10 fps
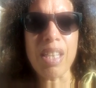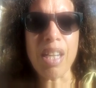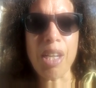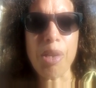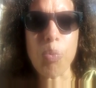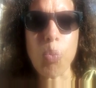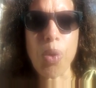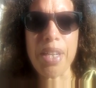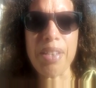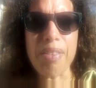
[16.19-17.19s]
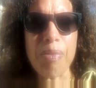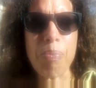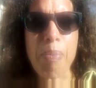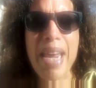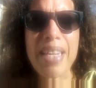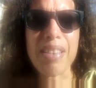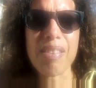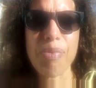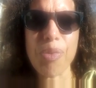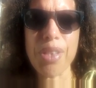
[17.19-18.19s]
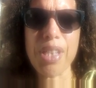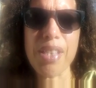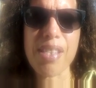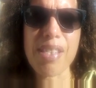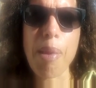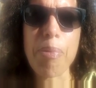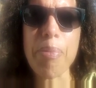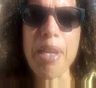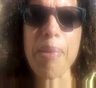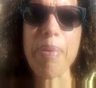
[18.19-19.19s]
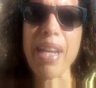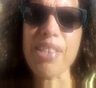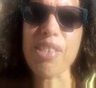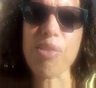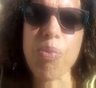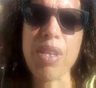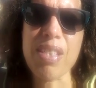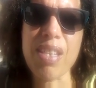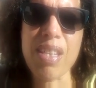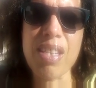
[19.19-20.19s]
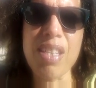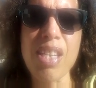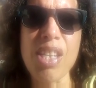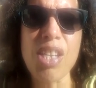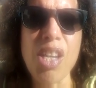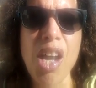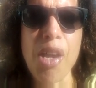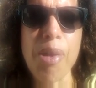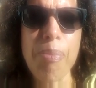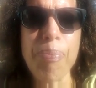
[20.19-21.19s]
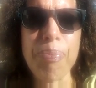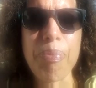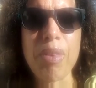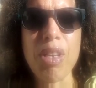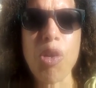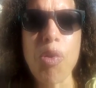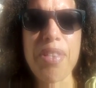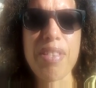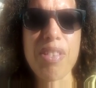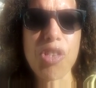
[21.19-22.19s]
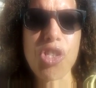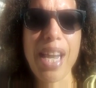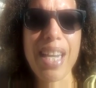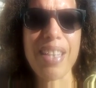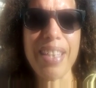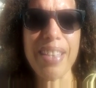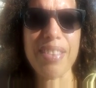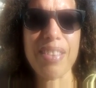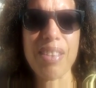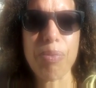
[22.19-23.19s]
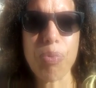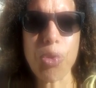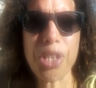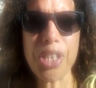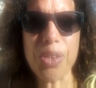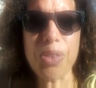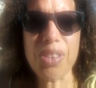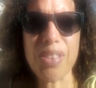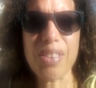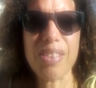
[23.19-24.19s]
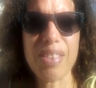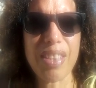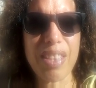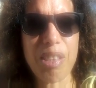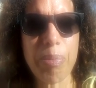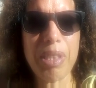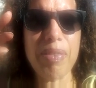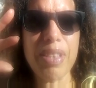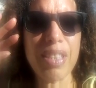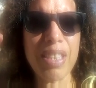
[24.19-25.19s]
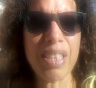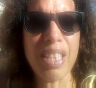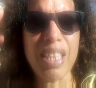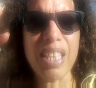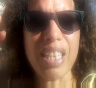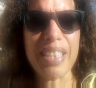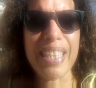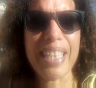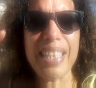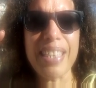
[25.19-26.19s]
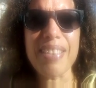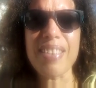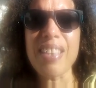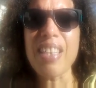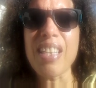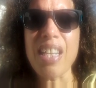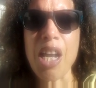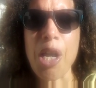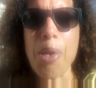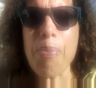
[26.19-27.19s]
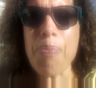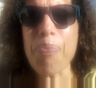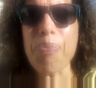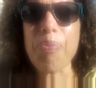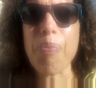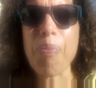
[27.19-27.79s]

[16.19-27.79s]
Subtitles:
what makes for a good supplement. But I just wanted to go over this little checklist for you, just as a little bit of a tease. Um,